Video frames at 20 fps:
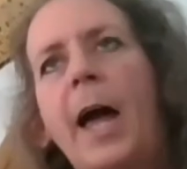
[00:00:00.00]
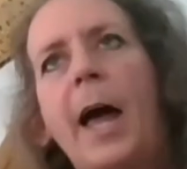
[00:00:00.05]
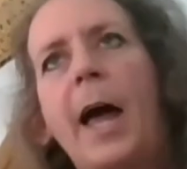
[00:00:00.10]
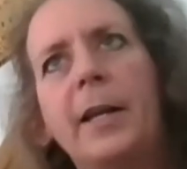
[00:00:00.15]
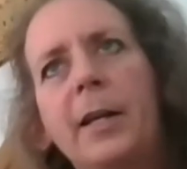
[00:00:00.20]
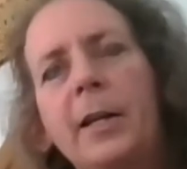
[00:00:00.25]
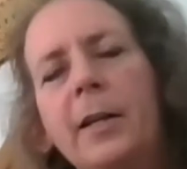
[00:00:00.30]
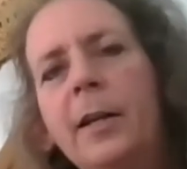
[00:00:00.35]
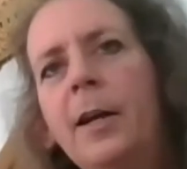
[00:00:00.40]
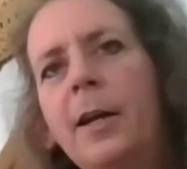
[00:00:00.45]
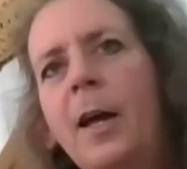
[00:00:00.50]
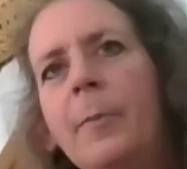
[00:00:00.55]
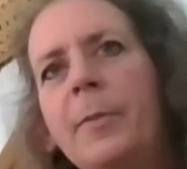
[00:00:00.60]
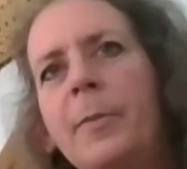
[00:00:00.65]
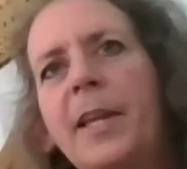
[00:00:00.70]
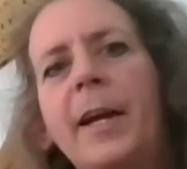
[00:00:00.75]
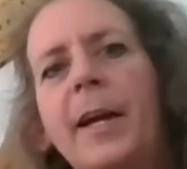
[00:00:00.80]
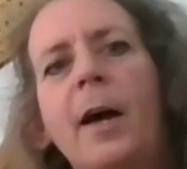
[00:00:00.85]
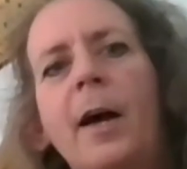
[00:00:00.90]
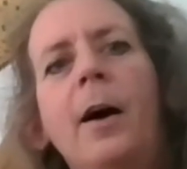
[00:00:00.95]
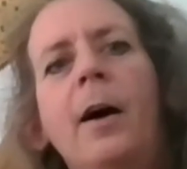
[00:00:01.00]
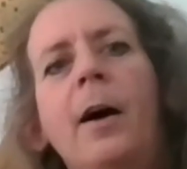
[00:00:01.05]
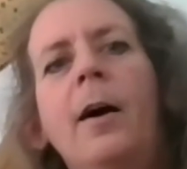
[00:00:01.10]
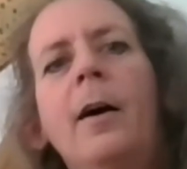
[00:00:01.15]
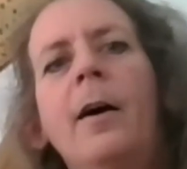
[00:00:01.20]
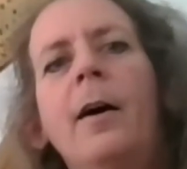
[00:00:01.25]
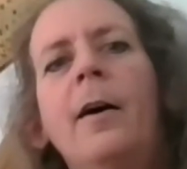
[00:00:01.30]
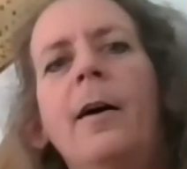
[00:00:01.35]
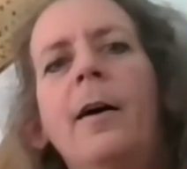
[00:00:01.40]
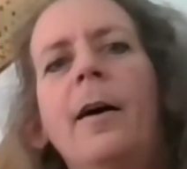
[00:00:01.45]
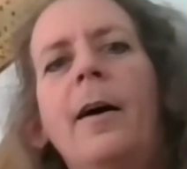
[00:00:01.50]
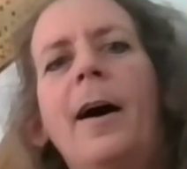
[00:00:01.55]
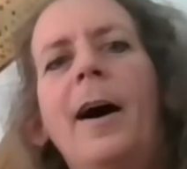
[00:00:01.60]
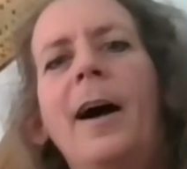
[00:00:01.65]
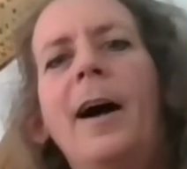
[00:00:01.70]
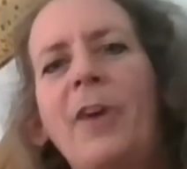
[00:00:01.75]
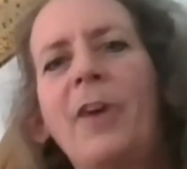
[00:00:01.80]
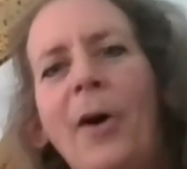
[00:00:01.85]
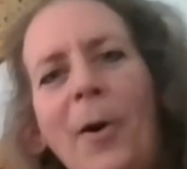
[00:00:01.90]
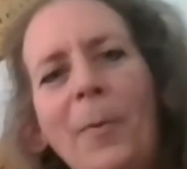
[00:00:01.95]
it, be like, oh, I
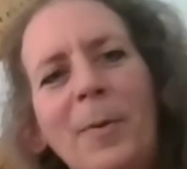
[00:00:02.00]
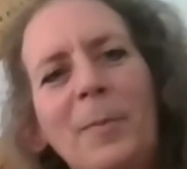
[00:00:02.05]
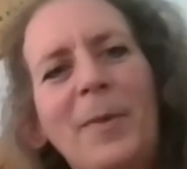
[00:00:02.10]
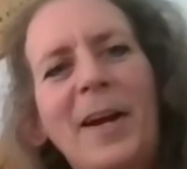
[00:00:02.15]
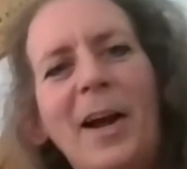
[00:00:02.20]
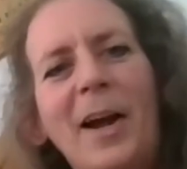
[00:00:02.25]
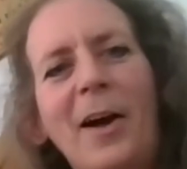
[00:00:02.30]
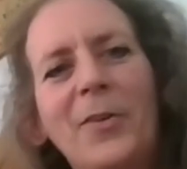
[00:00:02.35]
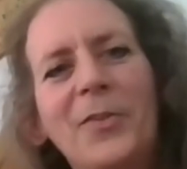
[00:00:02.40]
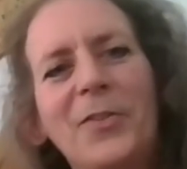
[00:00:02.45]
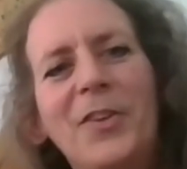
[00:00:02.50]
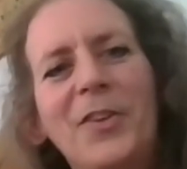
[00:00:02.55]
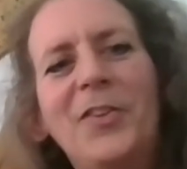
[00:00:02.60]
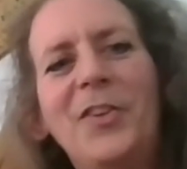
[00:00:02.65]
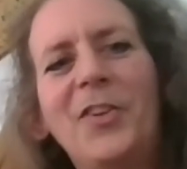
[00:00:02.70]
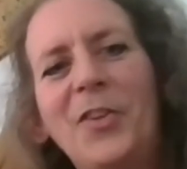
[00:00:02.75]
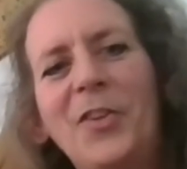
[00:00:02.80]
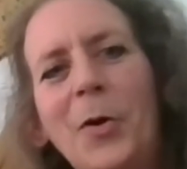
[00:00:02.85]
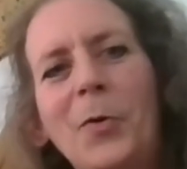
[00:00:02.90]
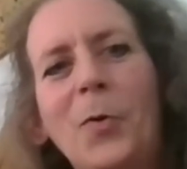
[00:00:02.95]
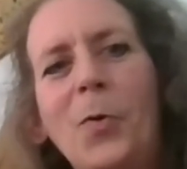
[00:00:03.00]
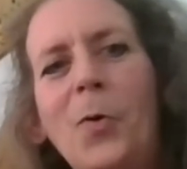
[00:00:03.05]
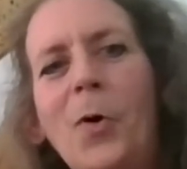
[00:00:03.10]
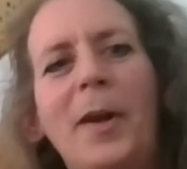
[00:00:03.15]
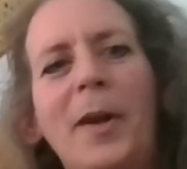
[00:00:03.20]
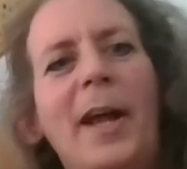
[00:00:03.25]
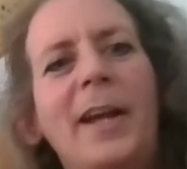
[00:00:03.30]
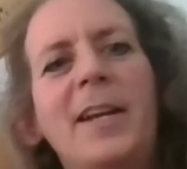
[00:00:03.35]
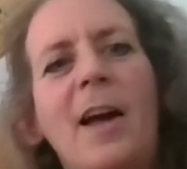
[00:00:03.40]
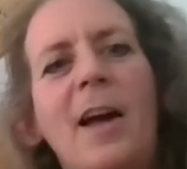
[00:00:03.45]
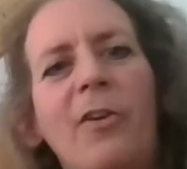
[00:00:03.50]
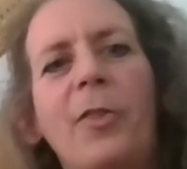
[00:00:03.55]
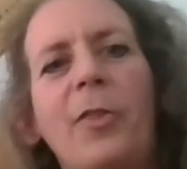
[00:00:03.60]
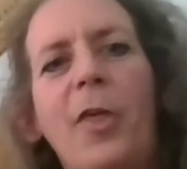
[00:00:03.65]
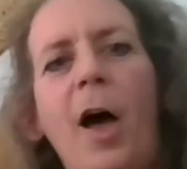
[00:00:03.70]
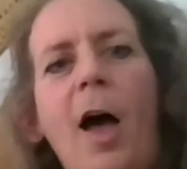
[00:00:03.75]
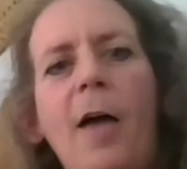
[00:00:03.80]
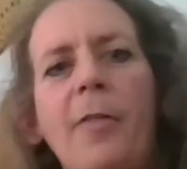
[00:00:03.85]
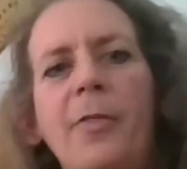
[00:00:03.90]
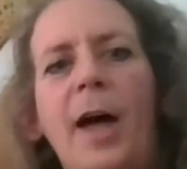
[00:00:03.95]
have a harp in my house. This is so cool. And I never
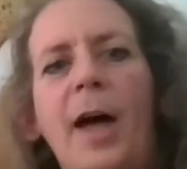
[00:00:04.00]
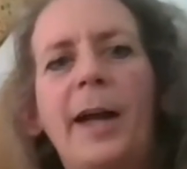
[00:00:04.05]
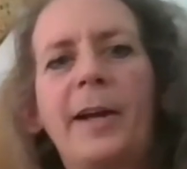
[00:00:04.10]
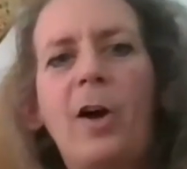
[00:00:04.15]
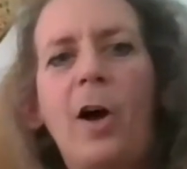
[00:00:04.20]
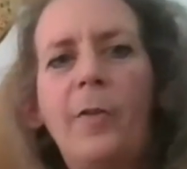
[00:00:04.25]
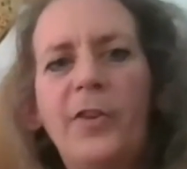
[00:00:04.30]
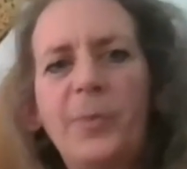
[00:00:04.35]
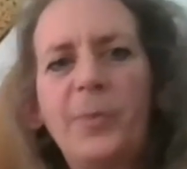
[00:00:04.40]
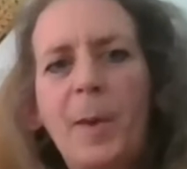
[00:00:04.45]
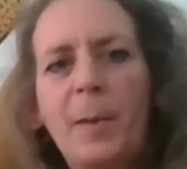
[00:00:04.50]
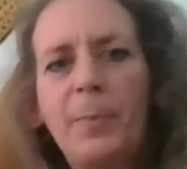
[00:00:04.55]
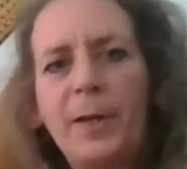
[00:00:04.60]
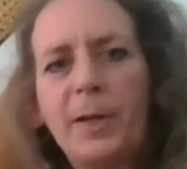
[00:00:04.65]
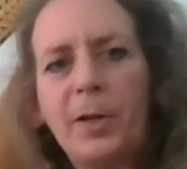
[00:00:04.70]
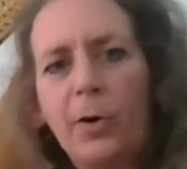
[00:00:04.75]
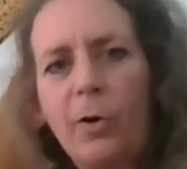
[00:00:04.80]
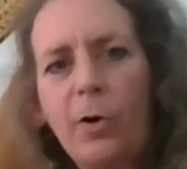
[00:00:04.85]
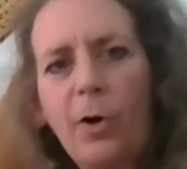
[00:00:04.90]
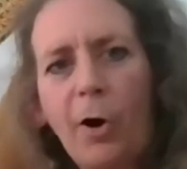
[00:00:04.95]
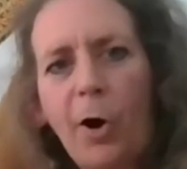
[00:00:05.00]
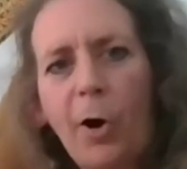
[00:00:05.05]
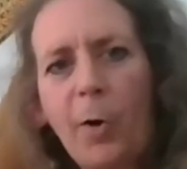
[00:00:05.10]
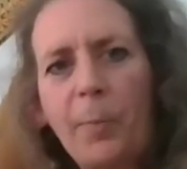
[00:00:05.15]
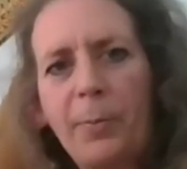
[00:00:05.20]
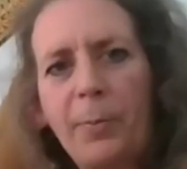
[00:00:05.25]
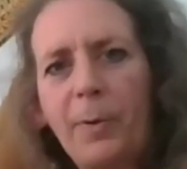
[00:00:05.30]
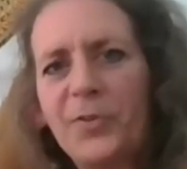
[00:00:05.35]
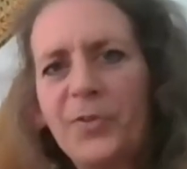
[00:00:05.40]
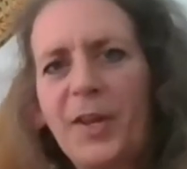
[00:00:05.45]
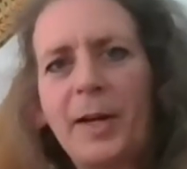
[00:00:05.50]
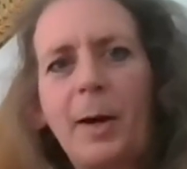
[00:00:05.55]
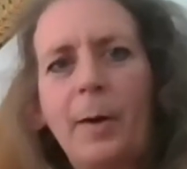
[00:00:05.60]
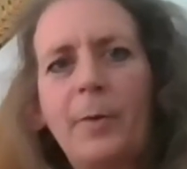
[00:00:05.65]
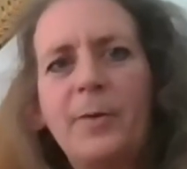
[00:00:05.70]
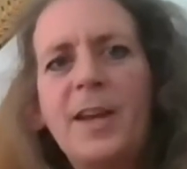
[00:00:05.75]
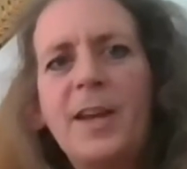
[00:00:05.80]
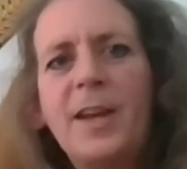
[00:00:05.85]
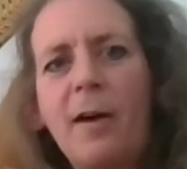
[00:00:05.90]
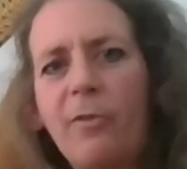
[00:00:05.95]
thought that, I call this my big girl harp. I was like,
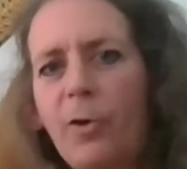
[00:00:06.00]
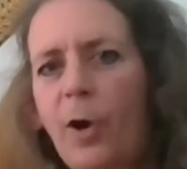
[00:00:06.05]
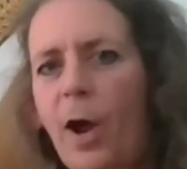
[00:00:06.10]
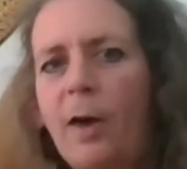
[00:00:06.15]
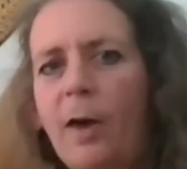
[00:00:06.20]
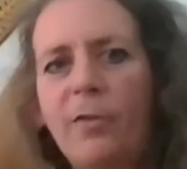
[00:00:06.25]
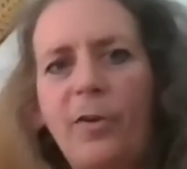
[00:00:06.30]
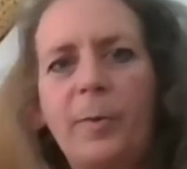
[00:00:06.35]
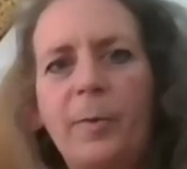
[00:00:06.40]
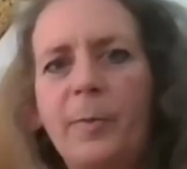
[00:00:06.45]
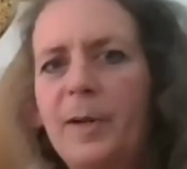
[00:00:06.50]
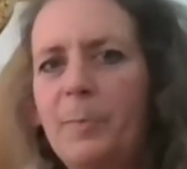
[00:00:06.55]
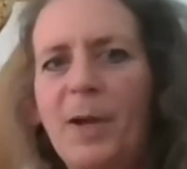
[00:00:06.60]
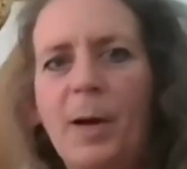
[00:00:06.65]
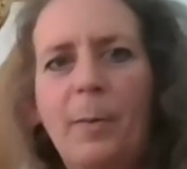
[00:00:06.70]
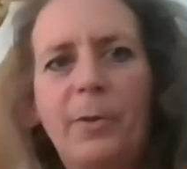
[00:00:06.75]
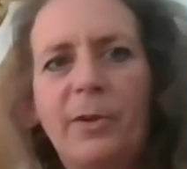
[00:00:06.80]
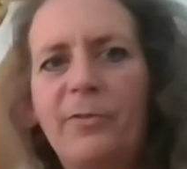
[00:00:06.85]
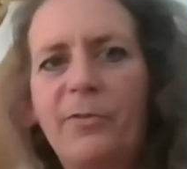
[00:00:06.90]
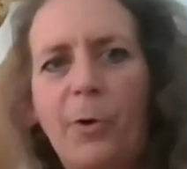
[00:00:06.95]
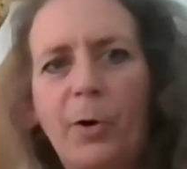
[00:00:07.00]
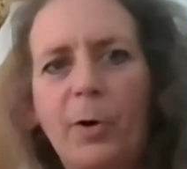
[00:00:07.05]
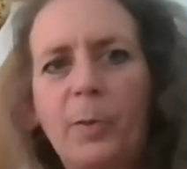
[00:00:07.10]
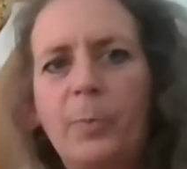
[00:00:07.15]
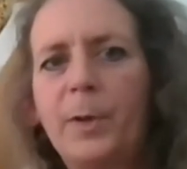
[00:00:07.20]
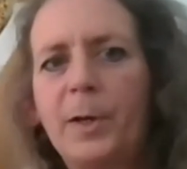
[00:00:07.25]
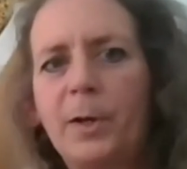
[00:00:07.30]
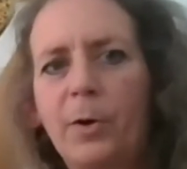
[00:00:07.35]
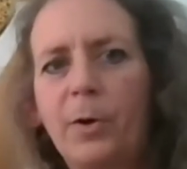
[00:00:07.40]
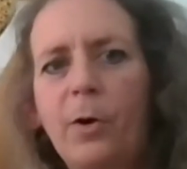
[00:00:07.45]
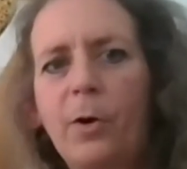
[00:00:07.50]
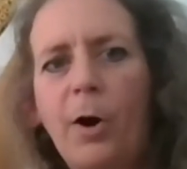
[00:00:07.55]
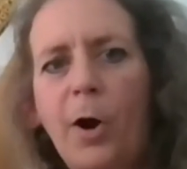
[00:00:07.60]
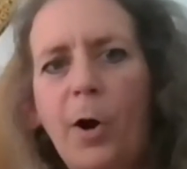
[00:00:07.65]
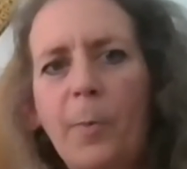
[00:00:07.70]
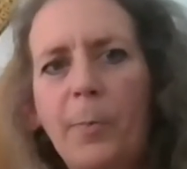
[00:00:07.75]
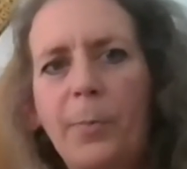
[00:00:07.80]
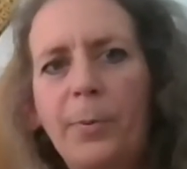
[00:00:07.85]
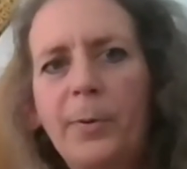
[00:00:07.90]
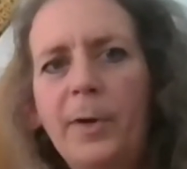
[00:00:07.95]
I'm never ever going to be able to afford a big girl harp.